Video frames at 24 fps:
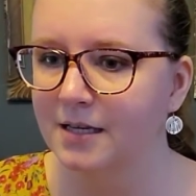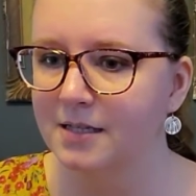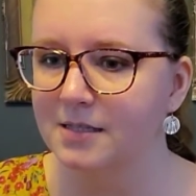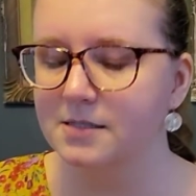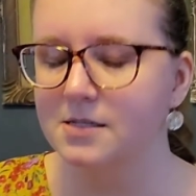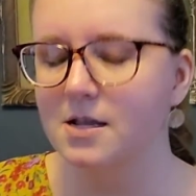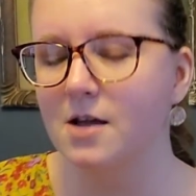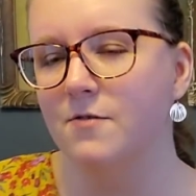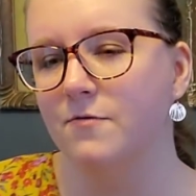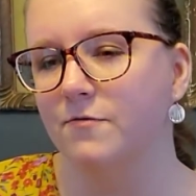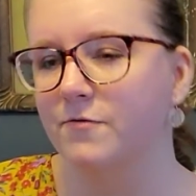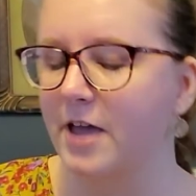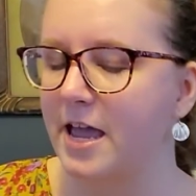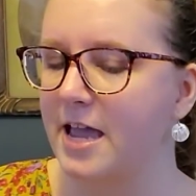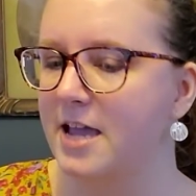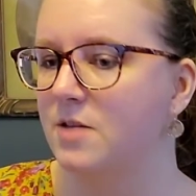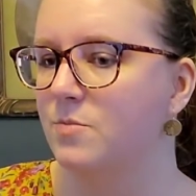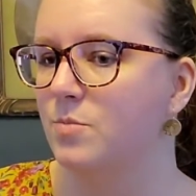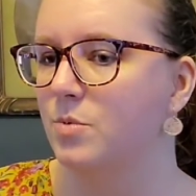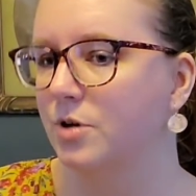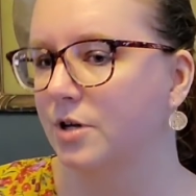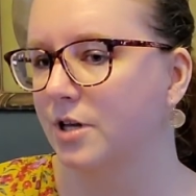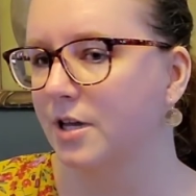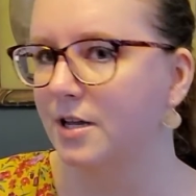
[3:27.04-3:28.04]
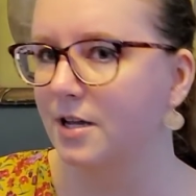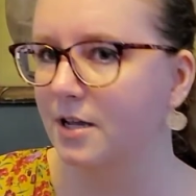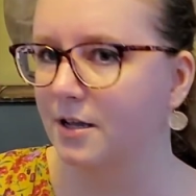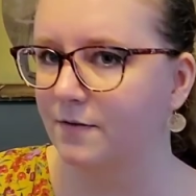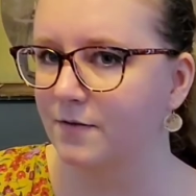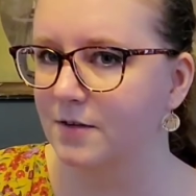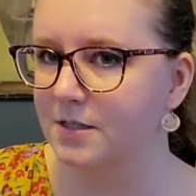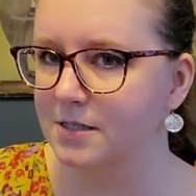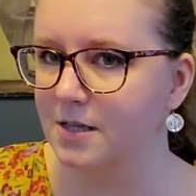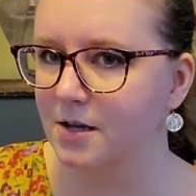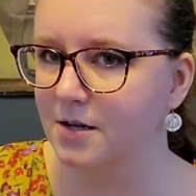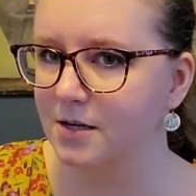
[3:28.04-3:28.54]
it's not vague booking
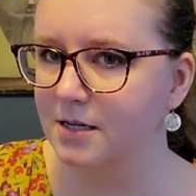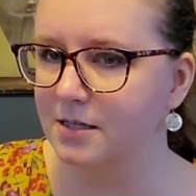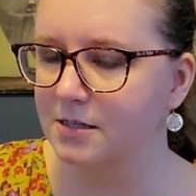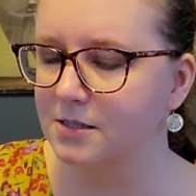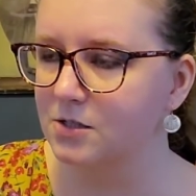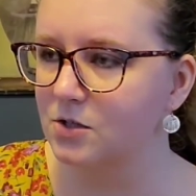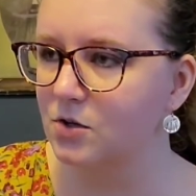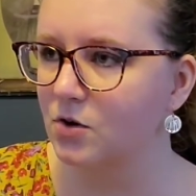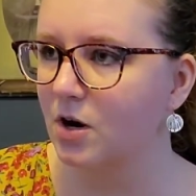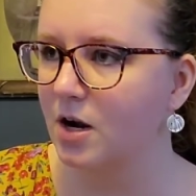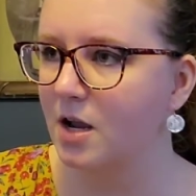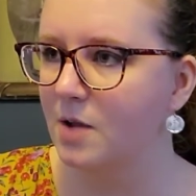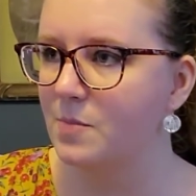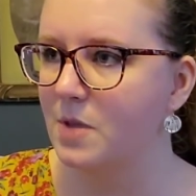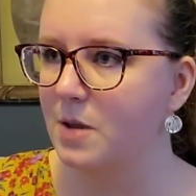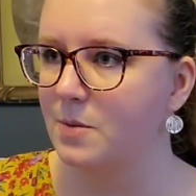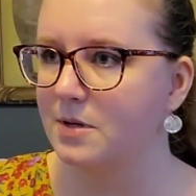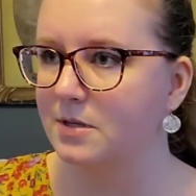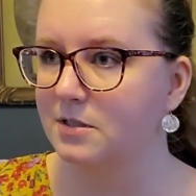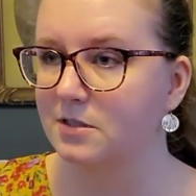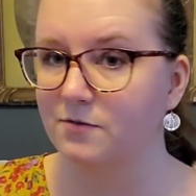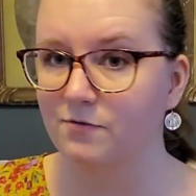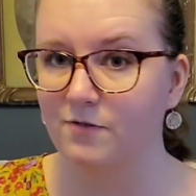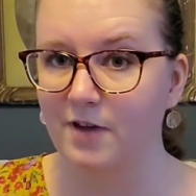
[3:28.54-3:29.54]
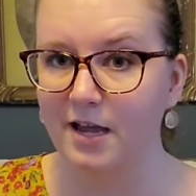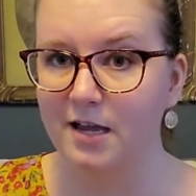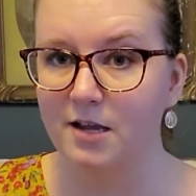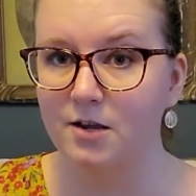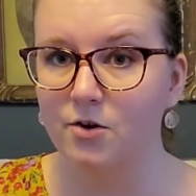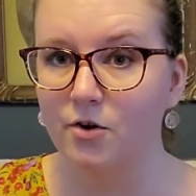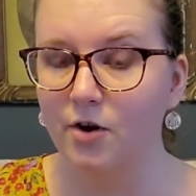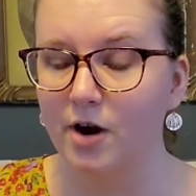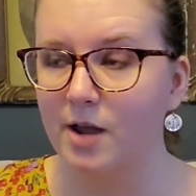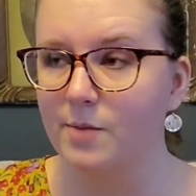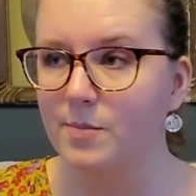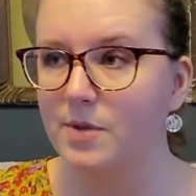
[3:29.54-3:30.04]
if it's on Instagram. Maybe it's vague
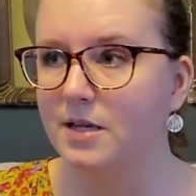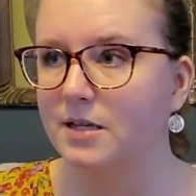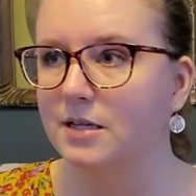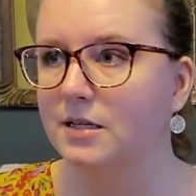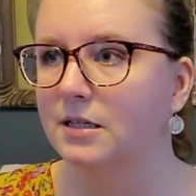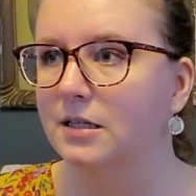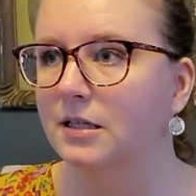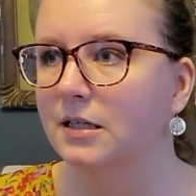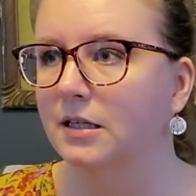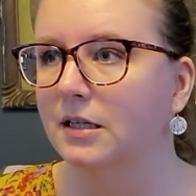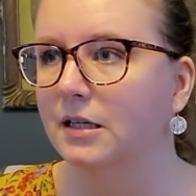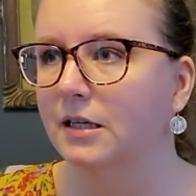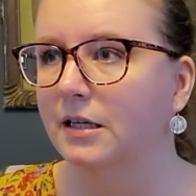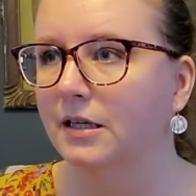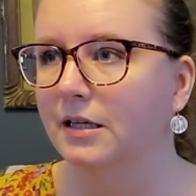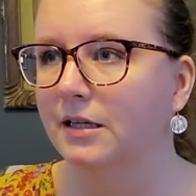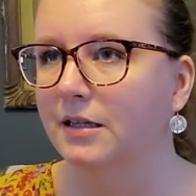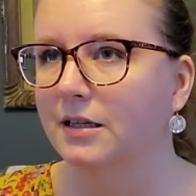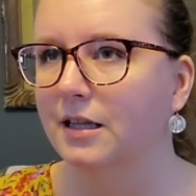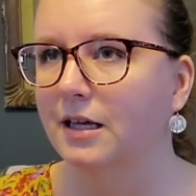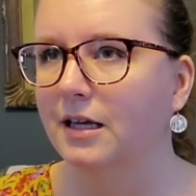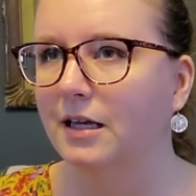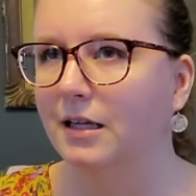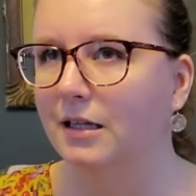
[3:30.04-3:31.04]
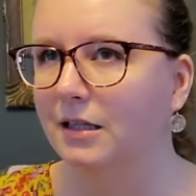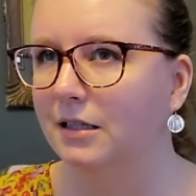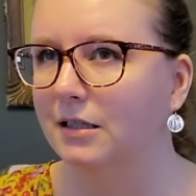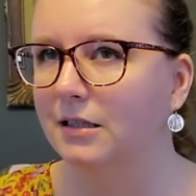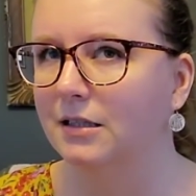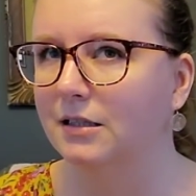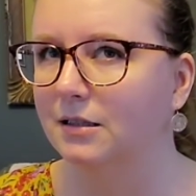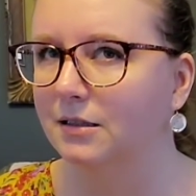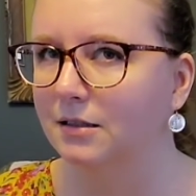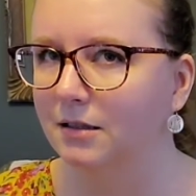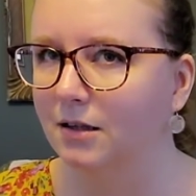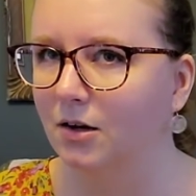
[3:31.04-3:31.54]
gramming, but
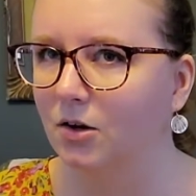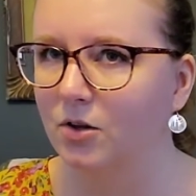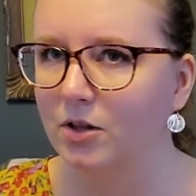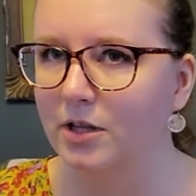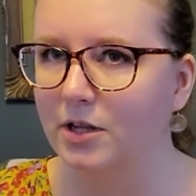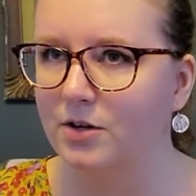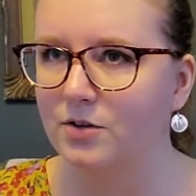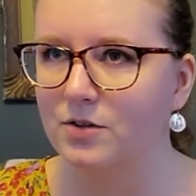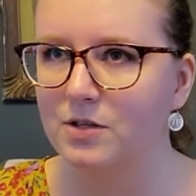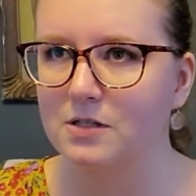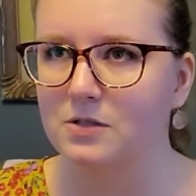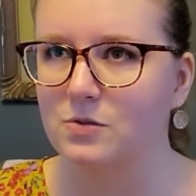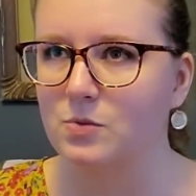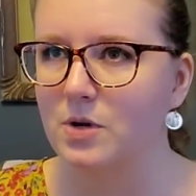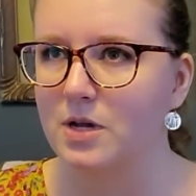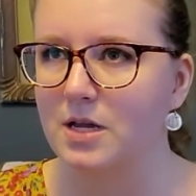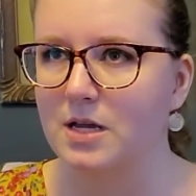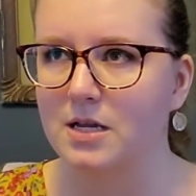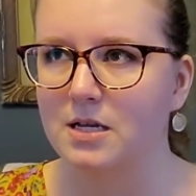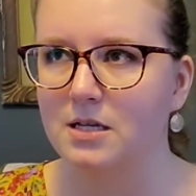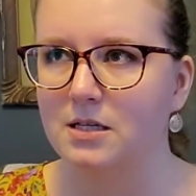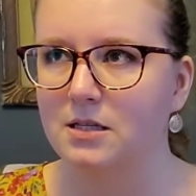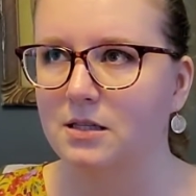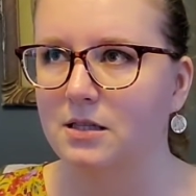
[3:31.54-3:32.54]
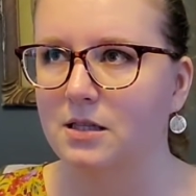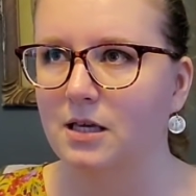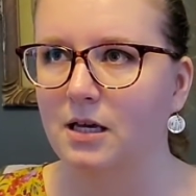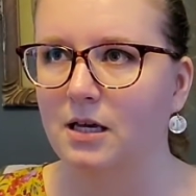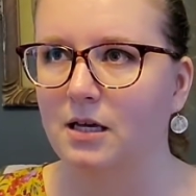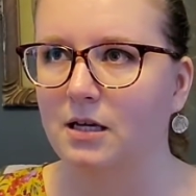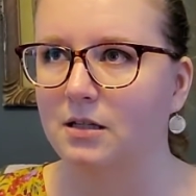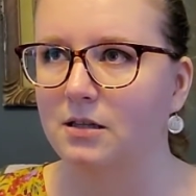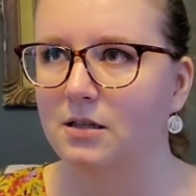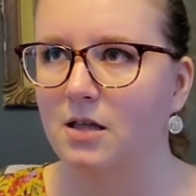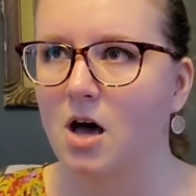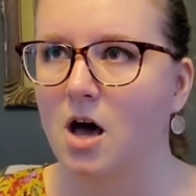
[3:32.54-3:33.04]
earlier this week,
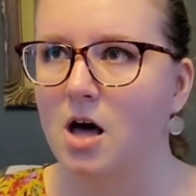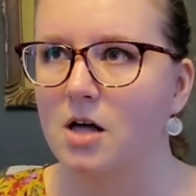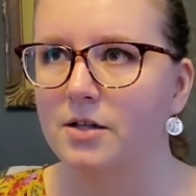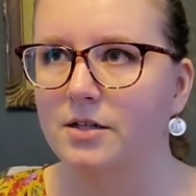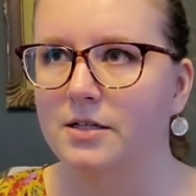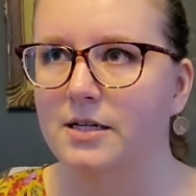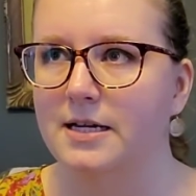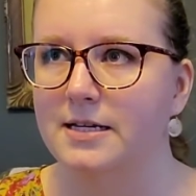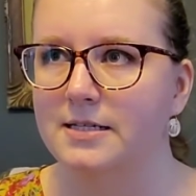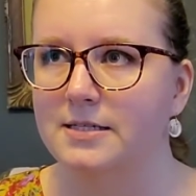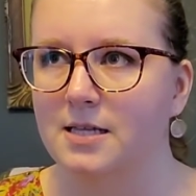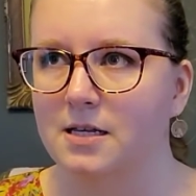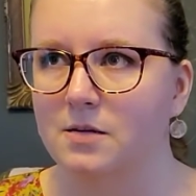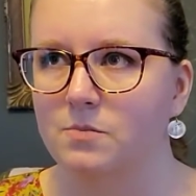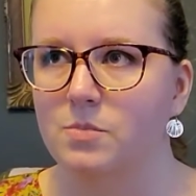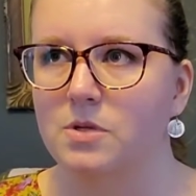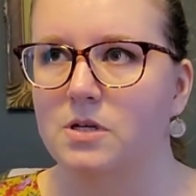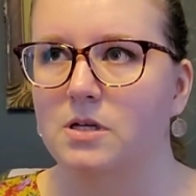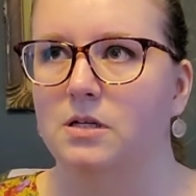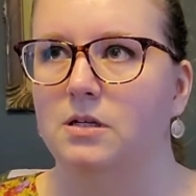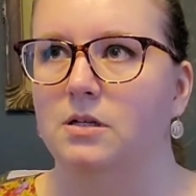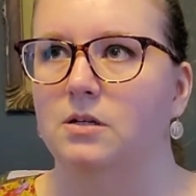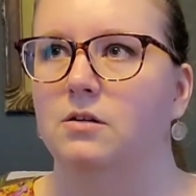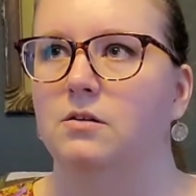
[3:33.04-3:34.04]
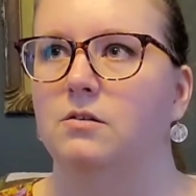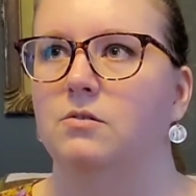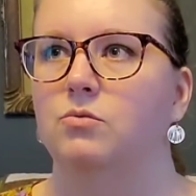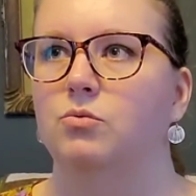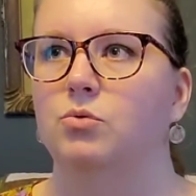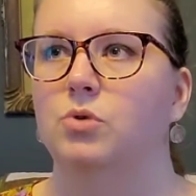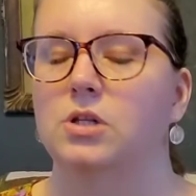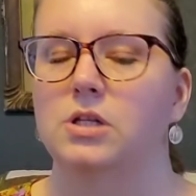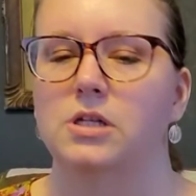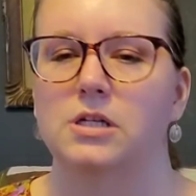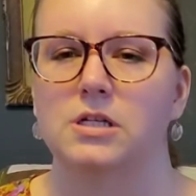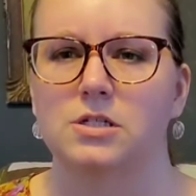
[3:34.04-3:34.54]
the, the holidays had been
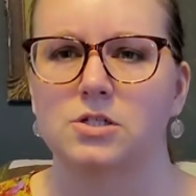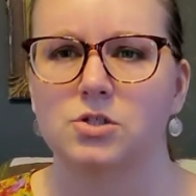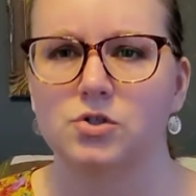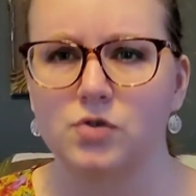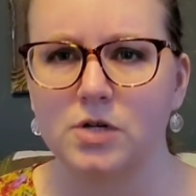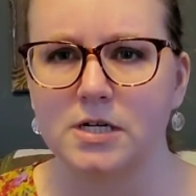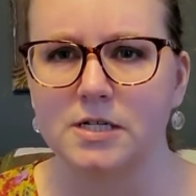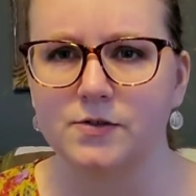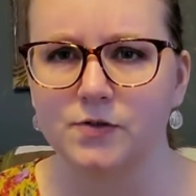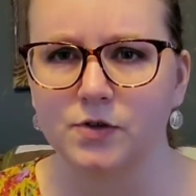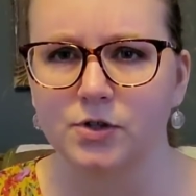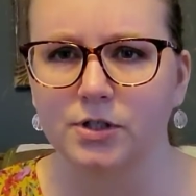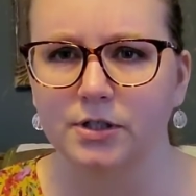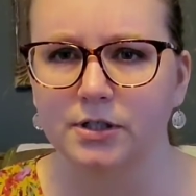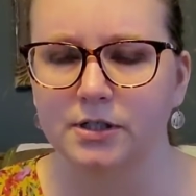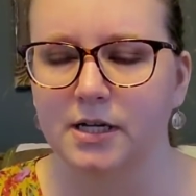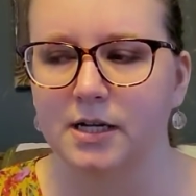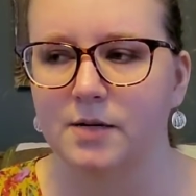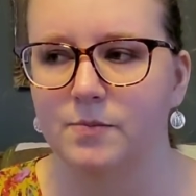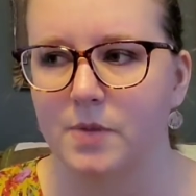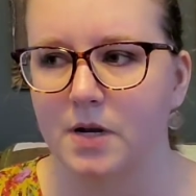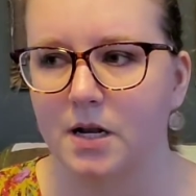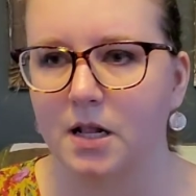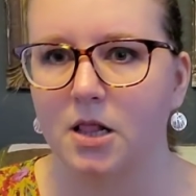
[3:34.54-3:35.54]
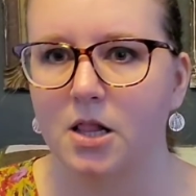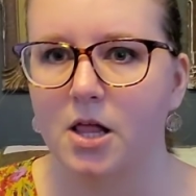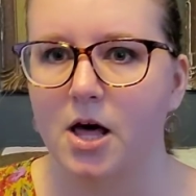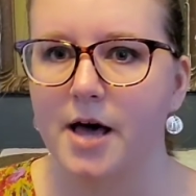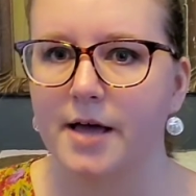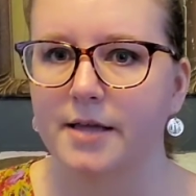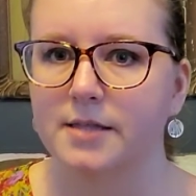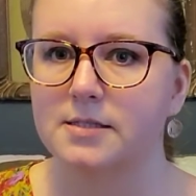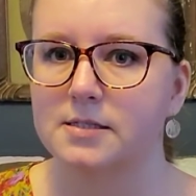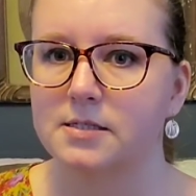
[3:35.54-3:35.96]
really stressful and had been a lot.